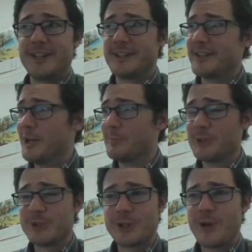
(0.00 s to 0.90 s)
the
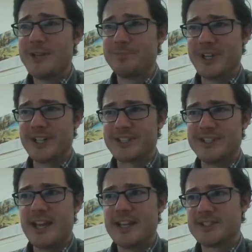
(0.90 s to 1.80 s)
numbers are great, but it's
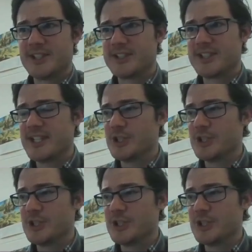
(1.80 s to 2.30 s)
nice to see a